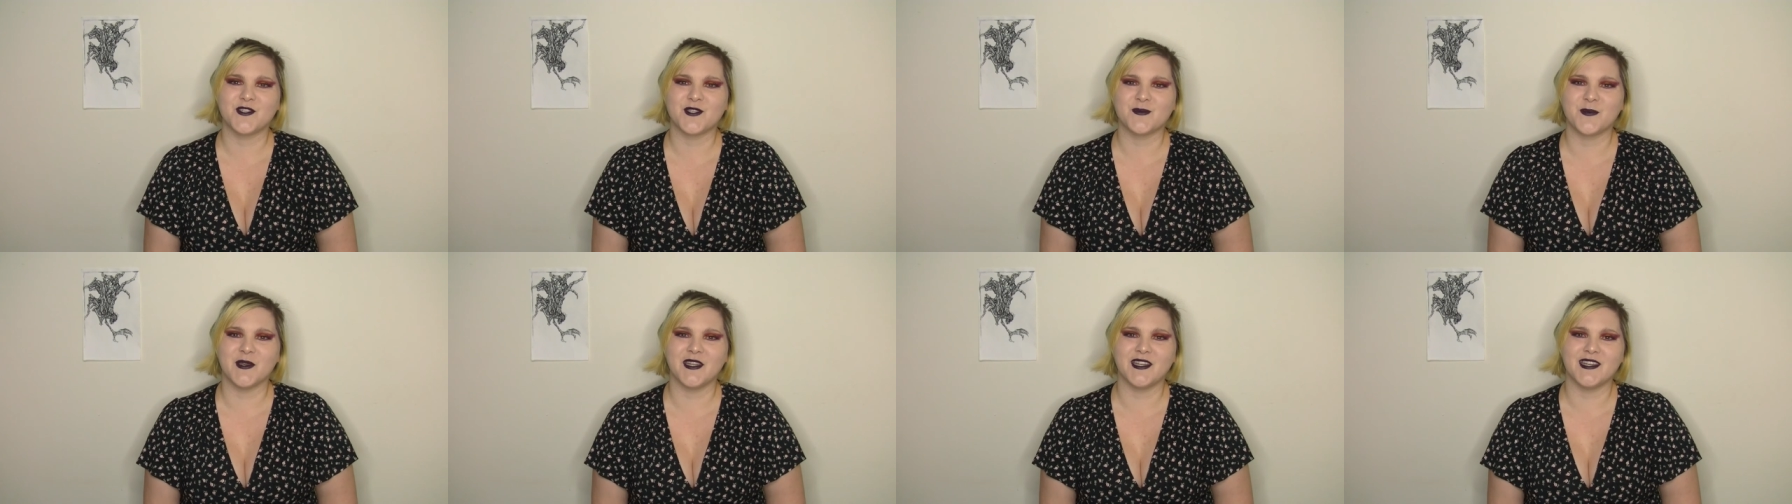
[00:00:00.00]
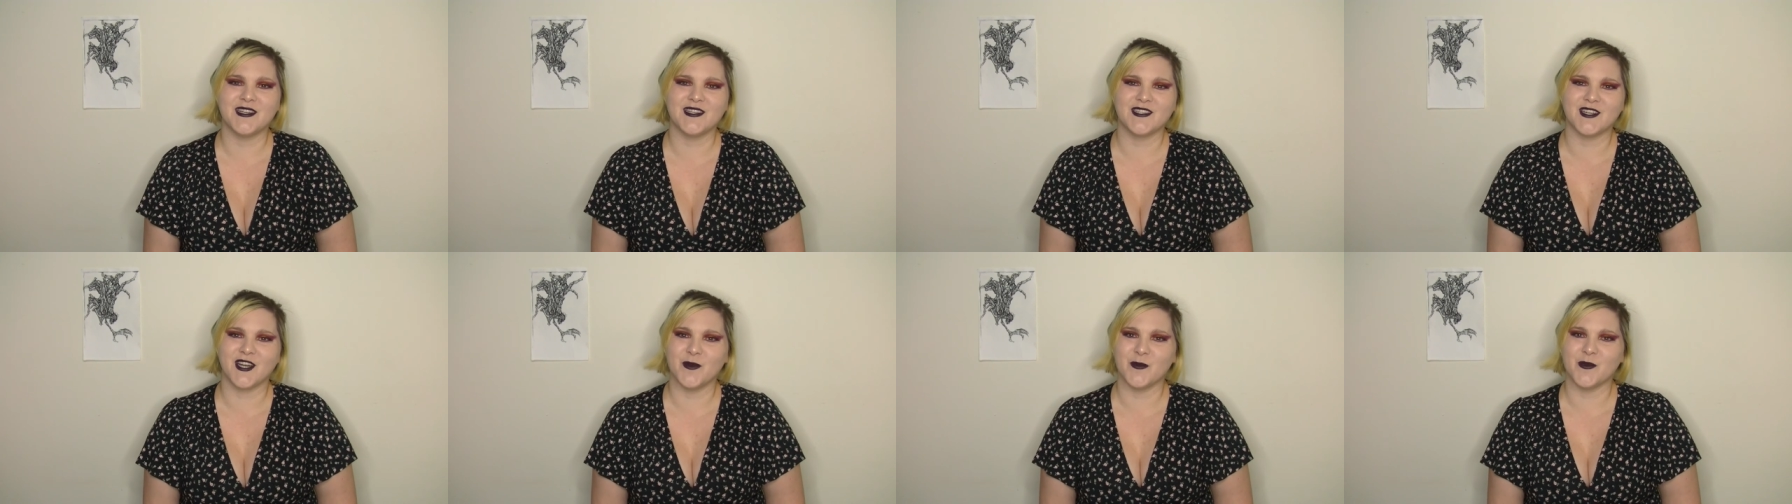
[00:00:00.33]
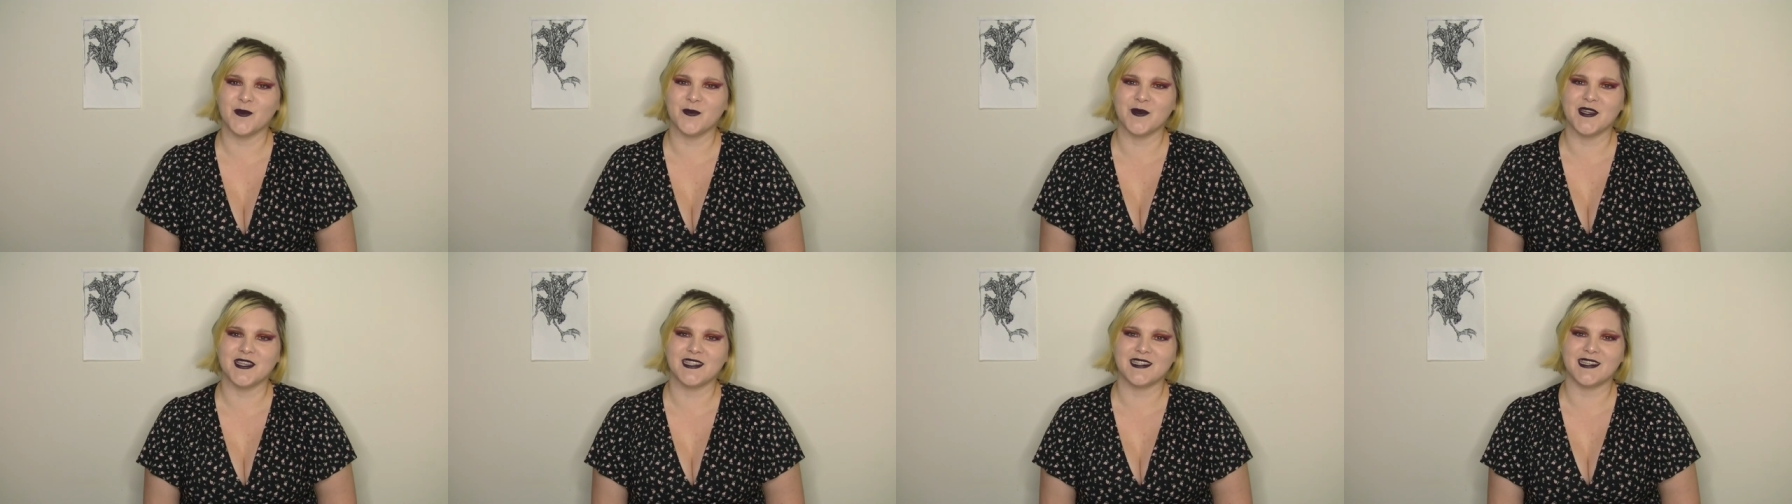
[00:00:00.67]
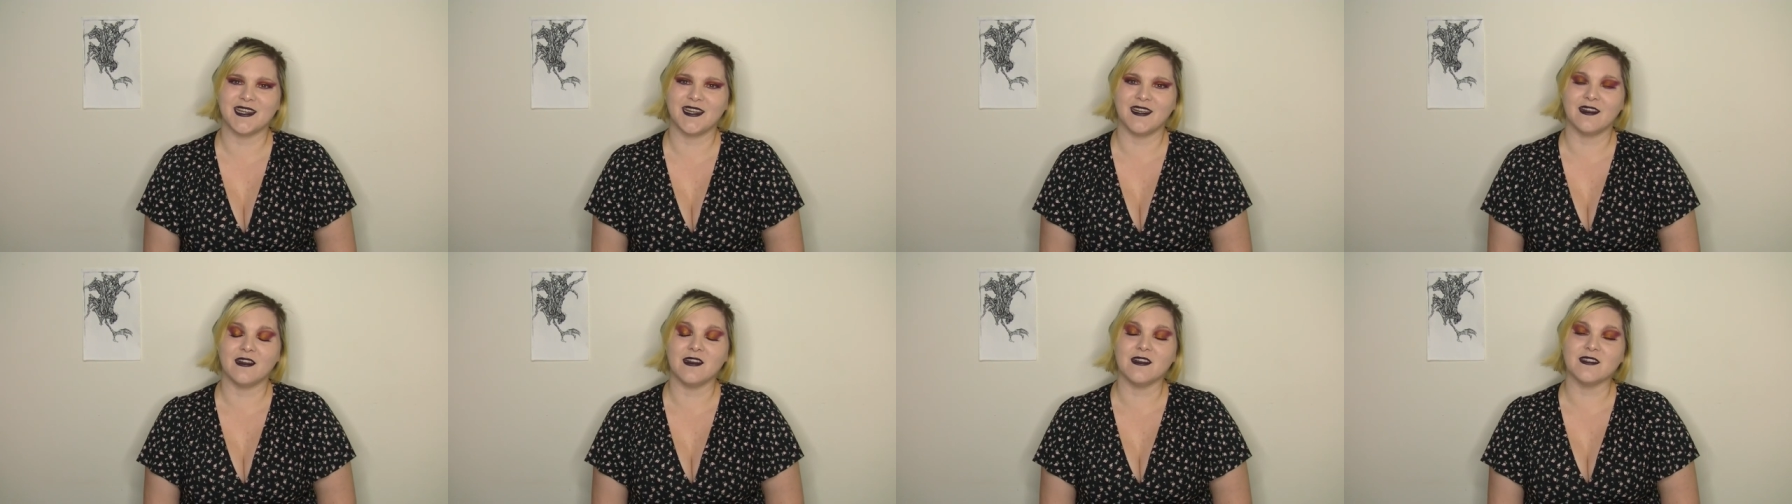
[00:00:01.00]
for spending time with me
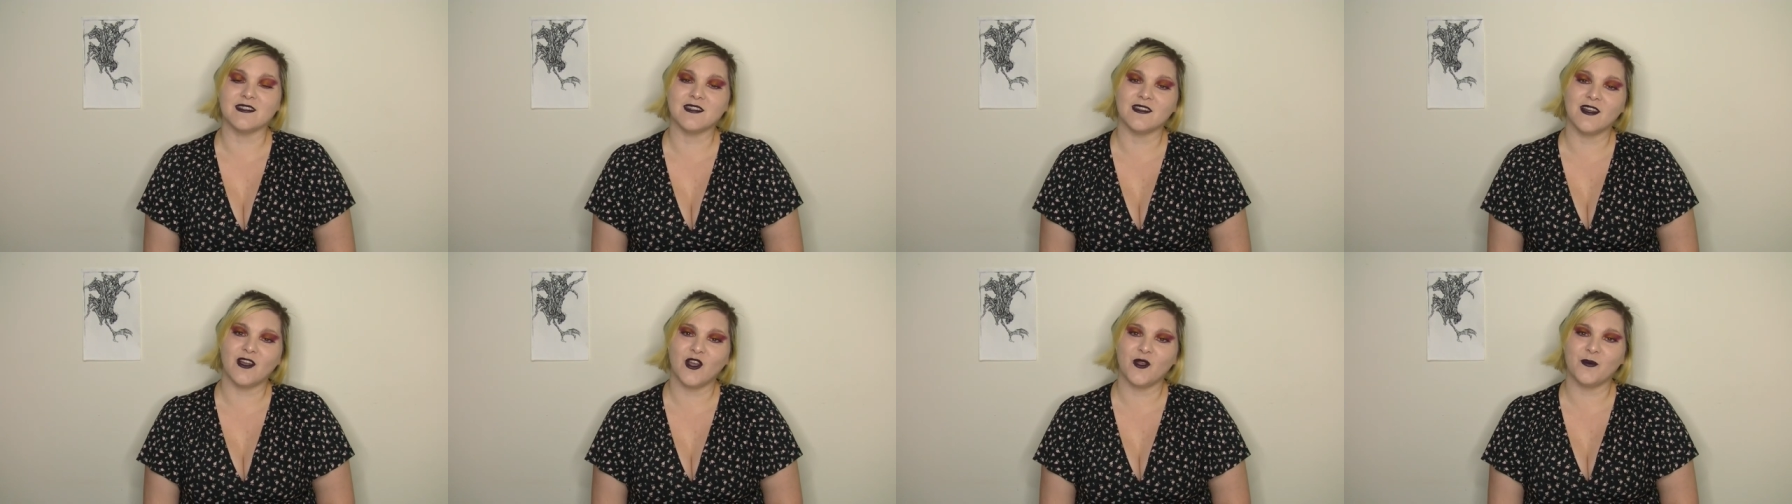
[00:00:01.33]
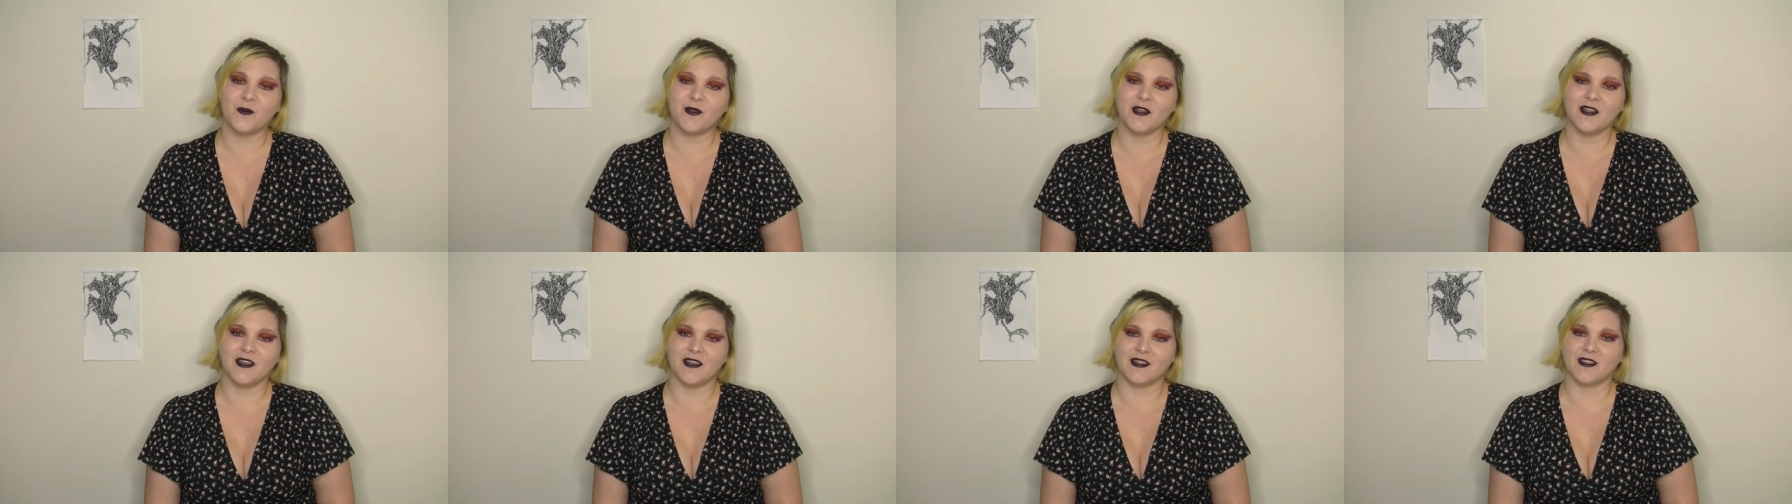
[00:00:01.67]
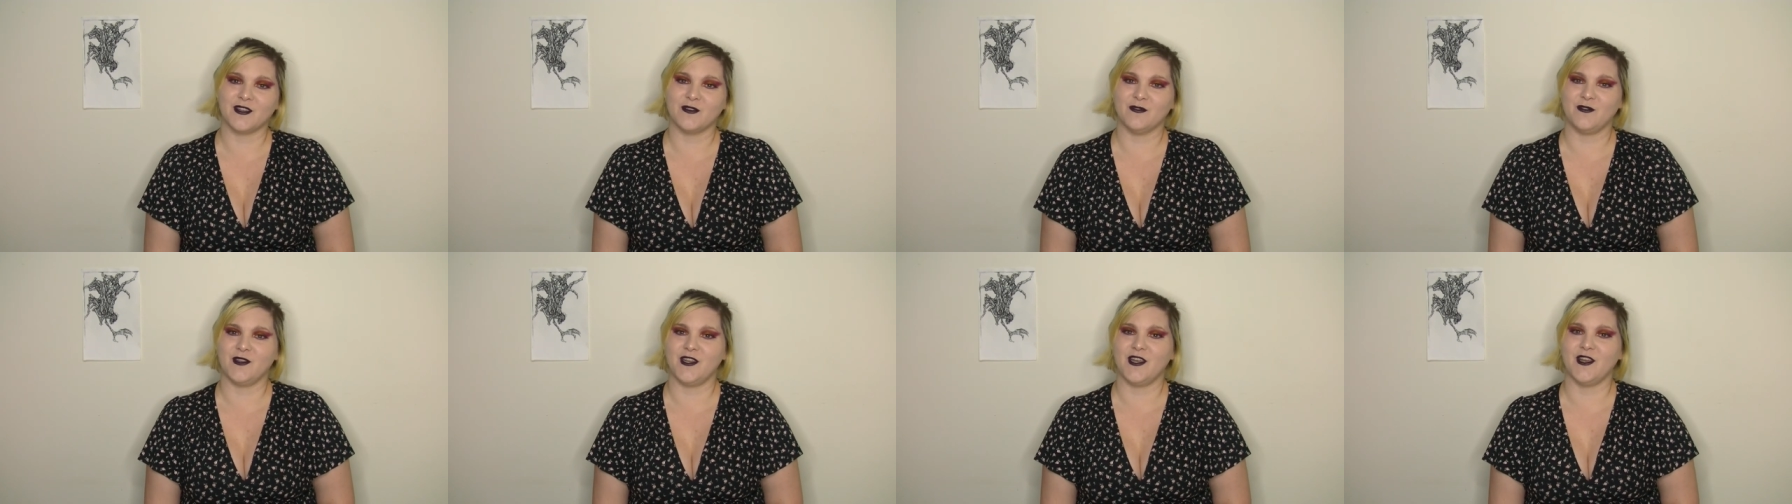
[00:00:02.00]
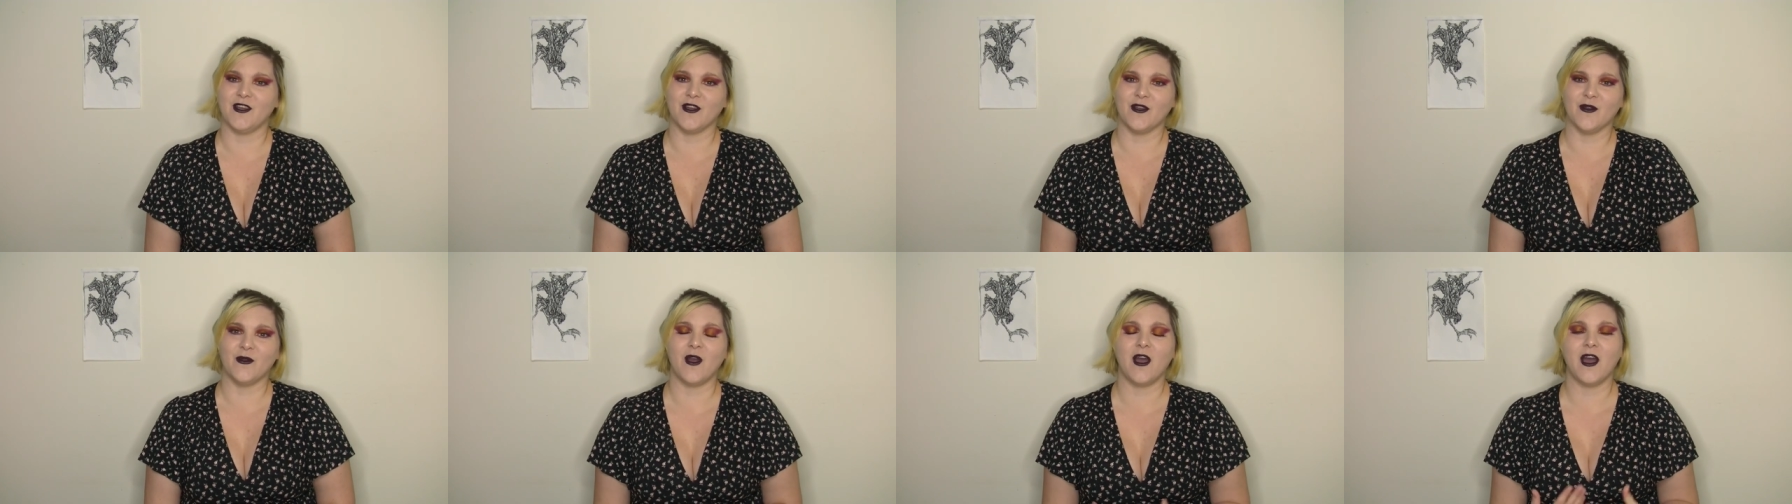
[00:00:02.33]
today guys and I hope you liked the
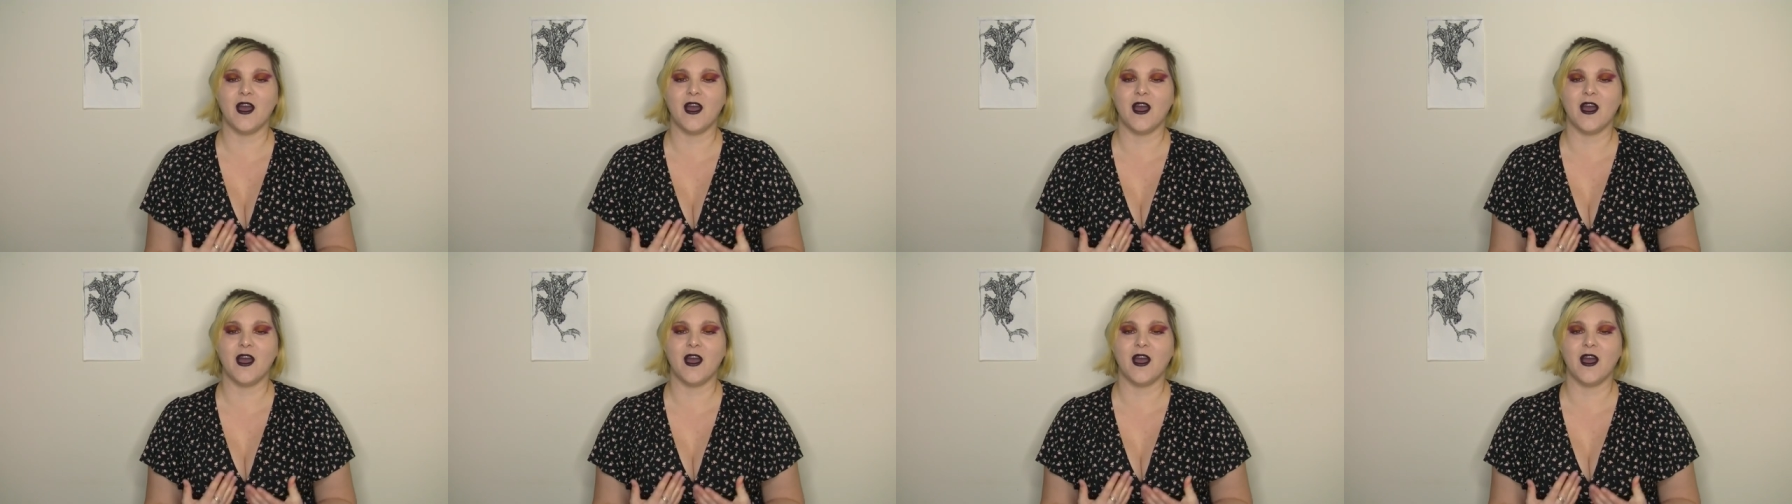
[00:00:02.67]
video.